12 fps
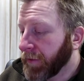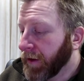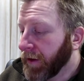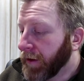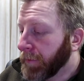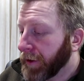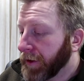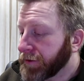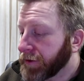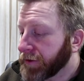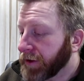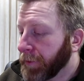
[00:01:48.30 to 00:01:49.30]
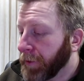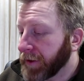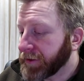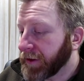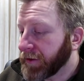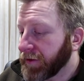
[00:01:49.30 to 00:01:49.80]
But in choosing the
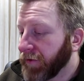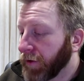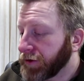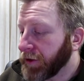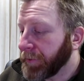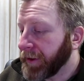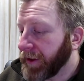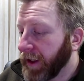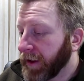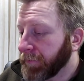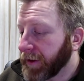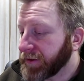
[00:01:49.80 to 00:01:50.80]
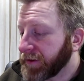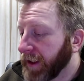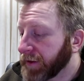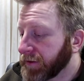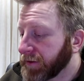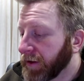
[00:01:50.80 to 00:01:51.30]
President, the votes shall be taken by
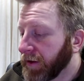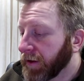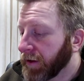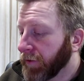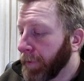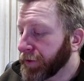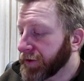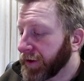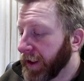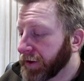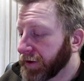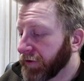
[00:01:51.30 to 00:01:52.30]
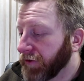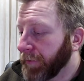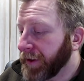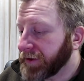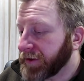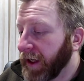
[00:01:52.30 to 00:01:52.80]
states, the representation from
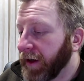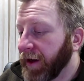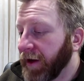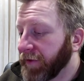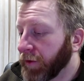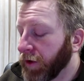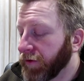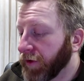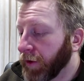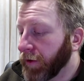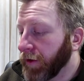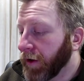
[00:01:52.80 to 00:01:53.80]
each state having one vote.